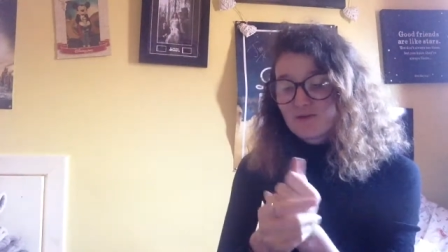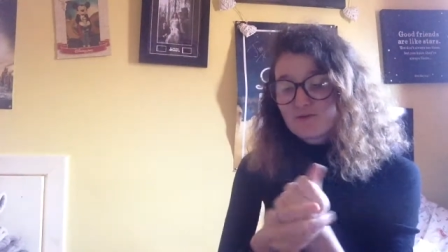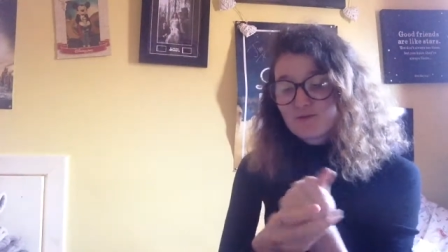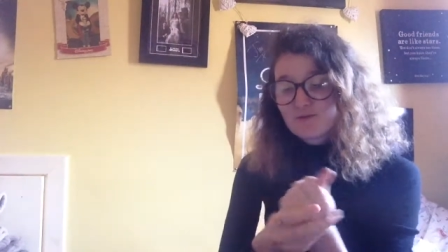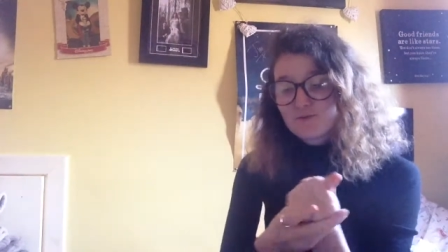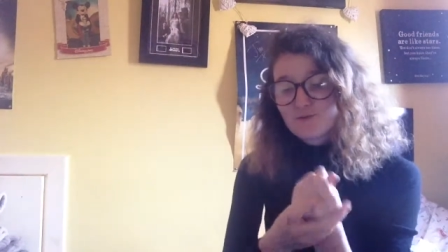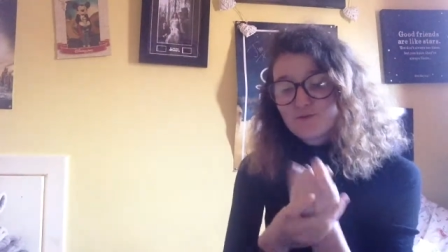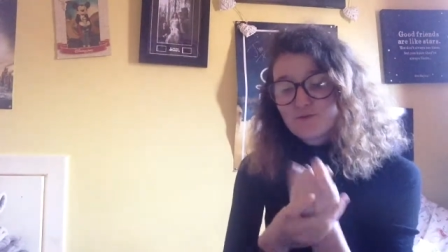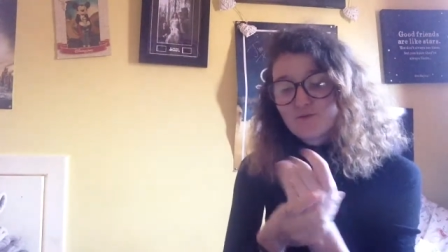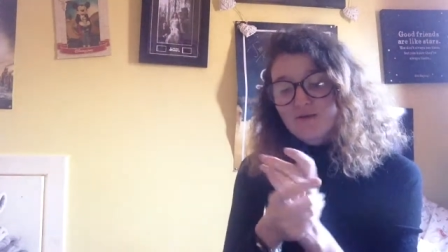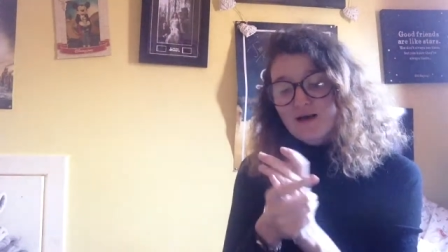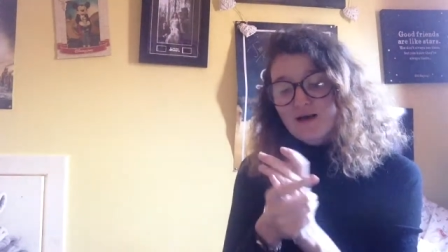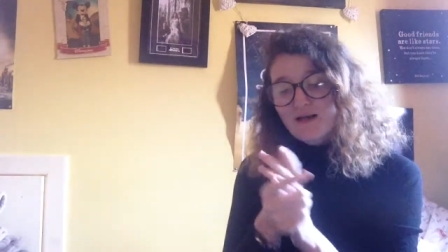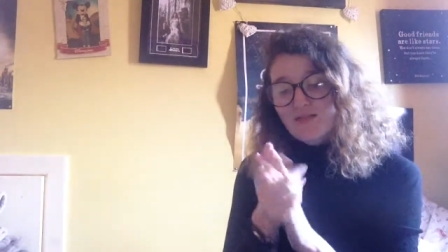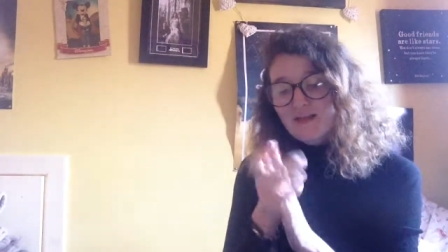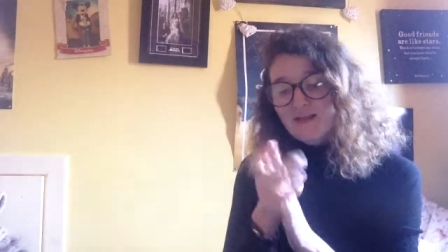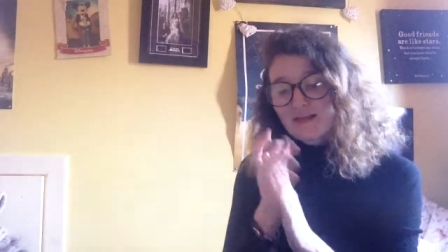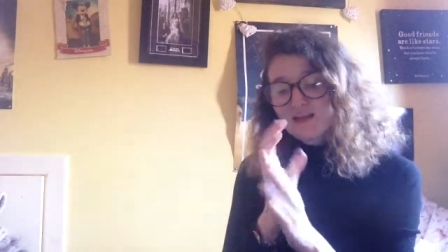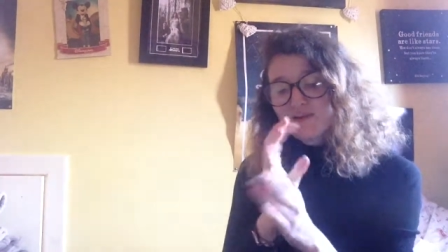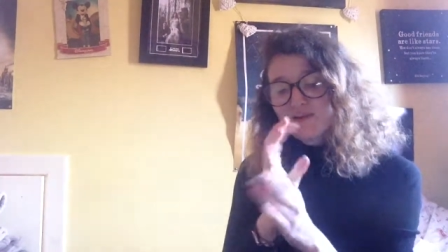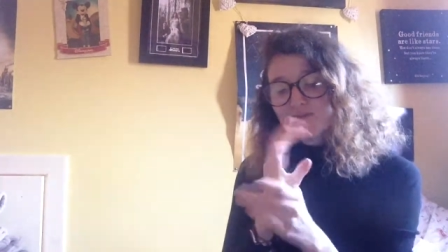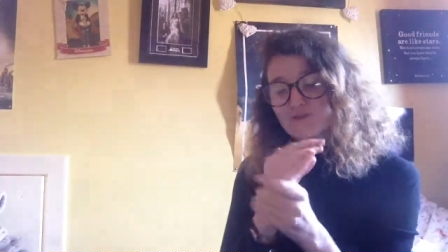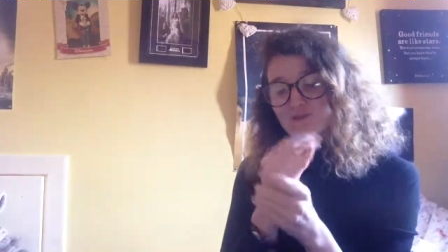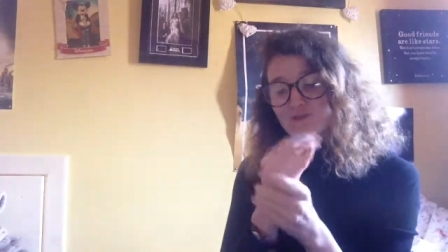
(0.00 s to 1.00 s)
Oh, I
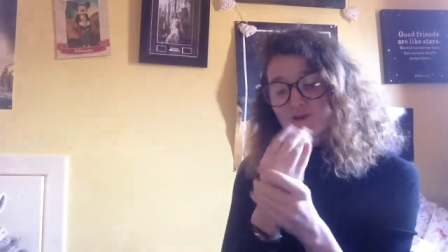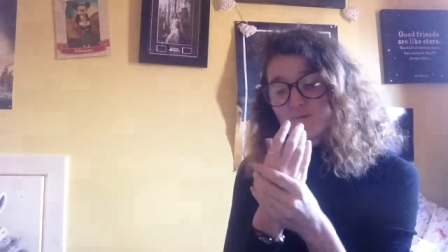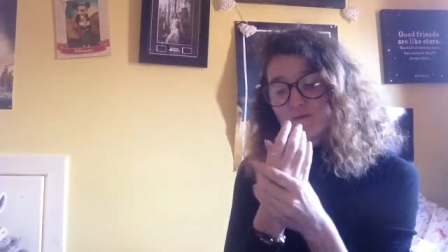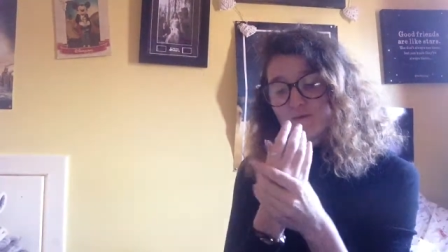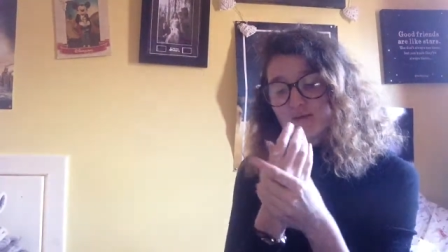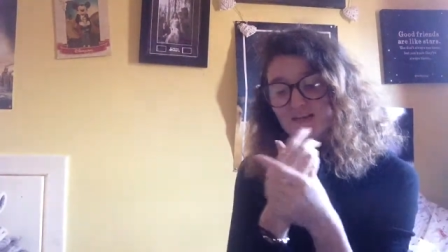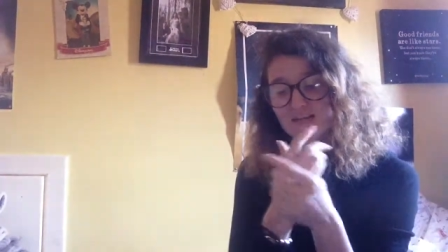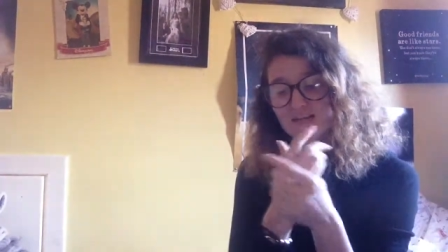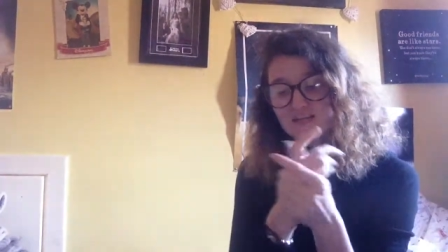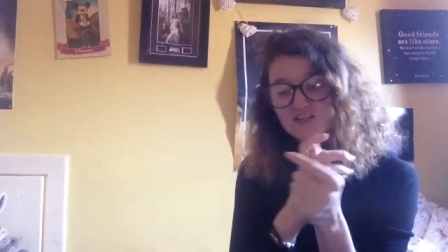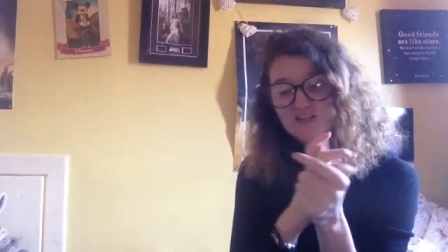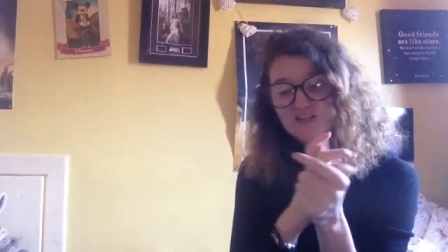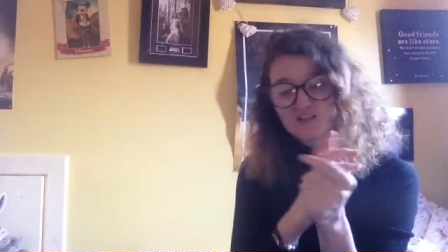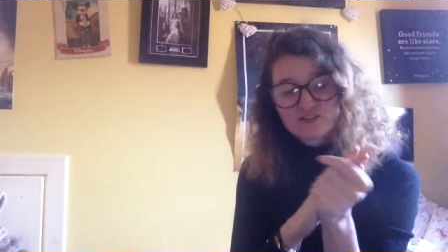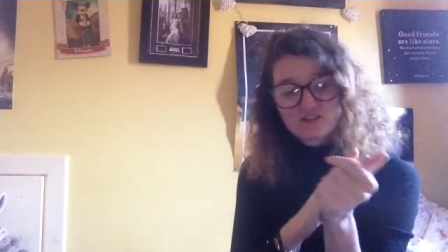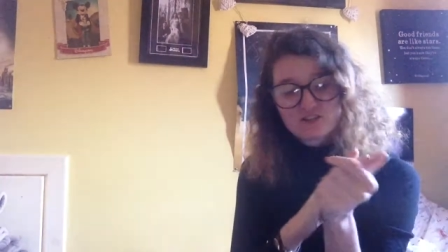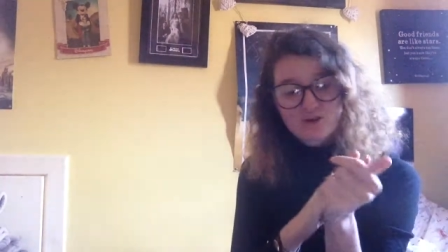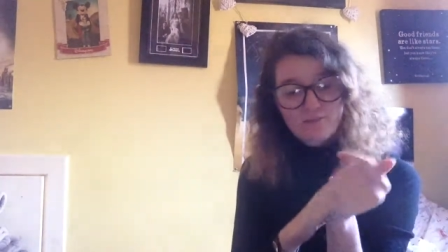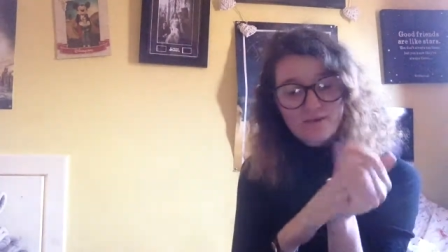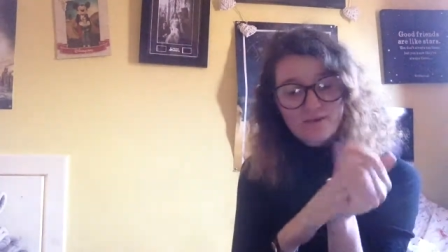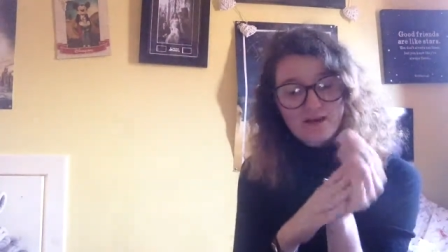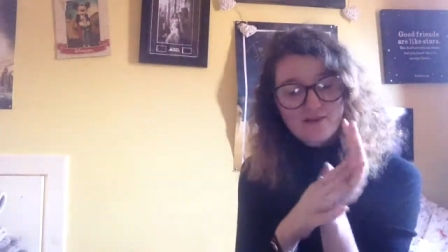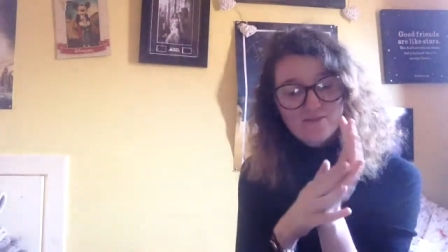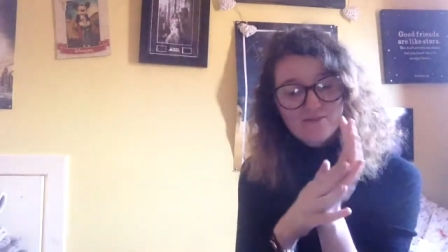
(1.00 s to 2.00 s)
think our formulations
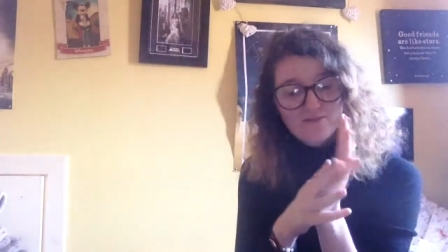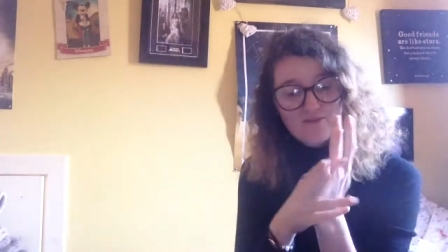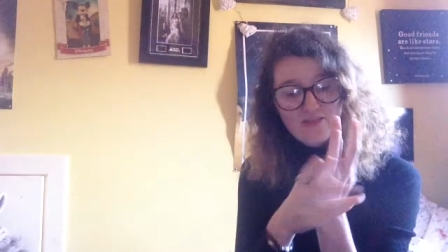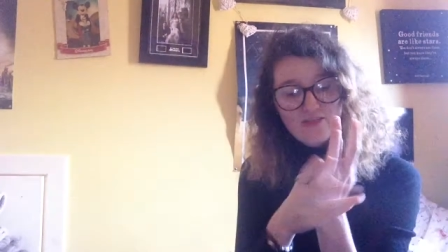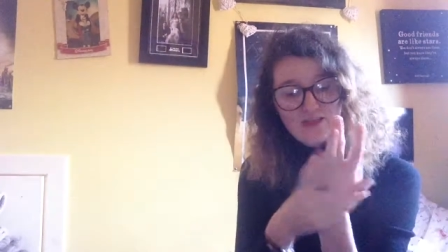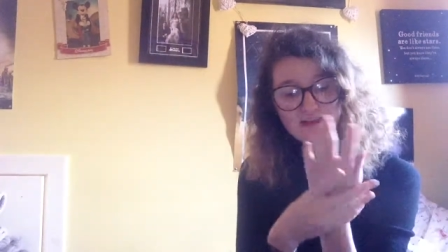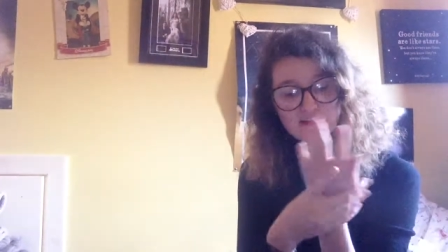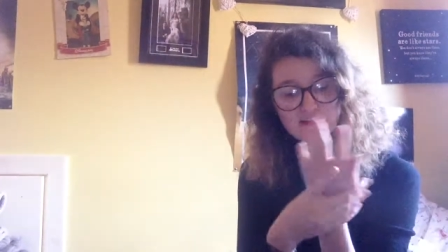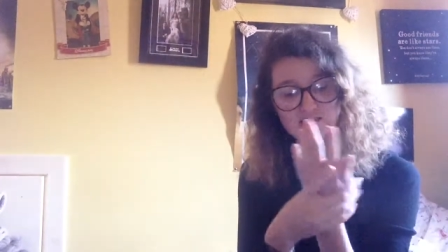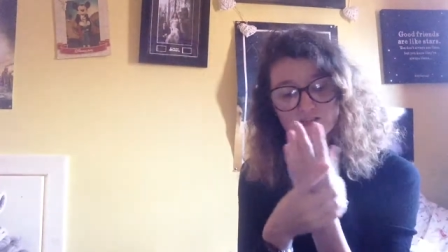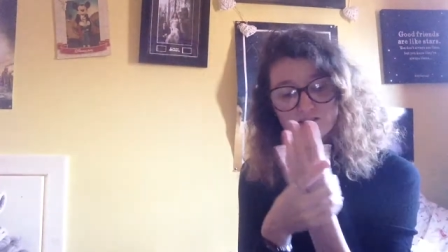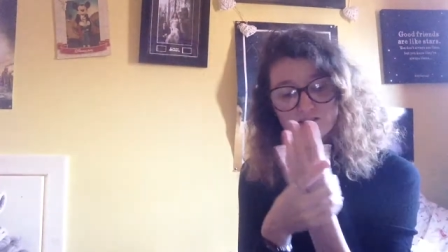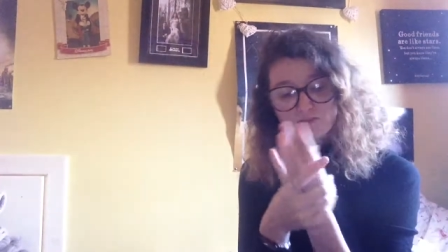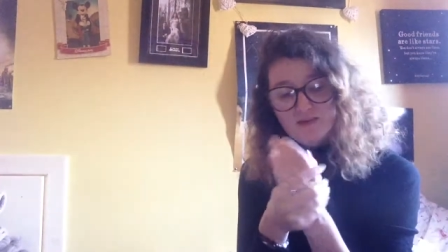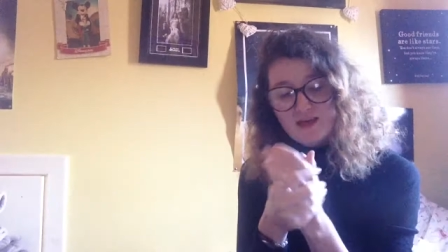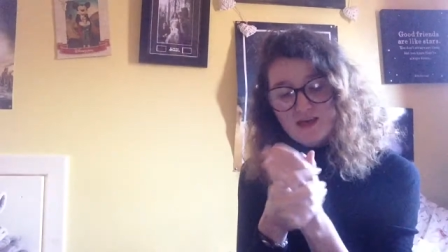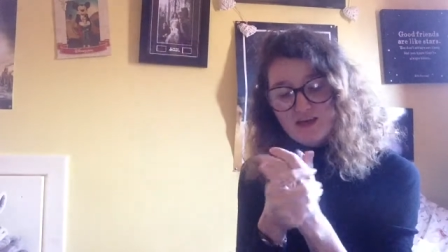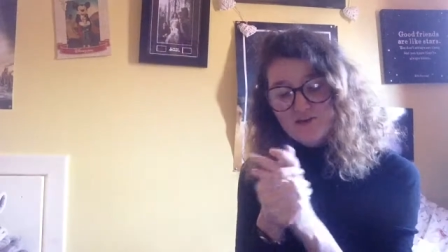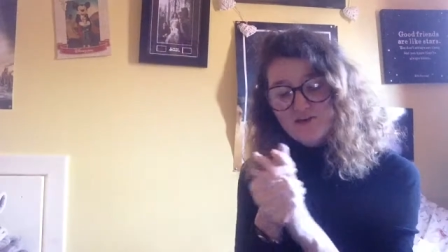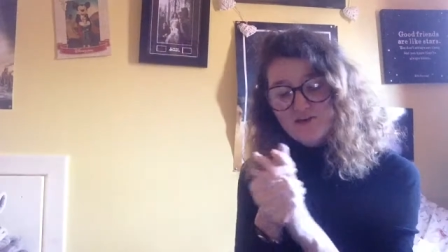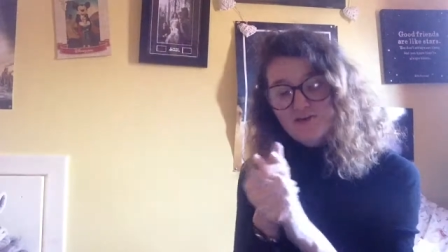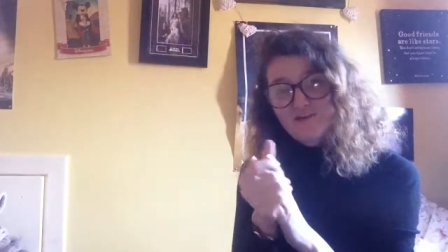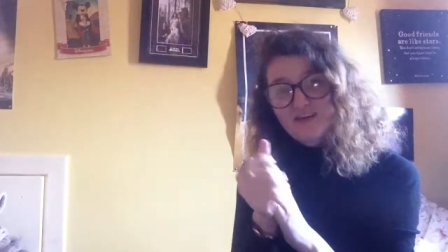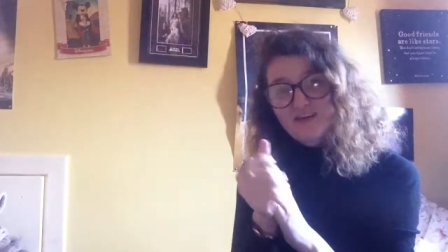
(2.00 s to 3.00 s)
got better for this as well.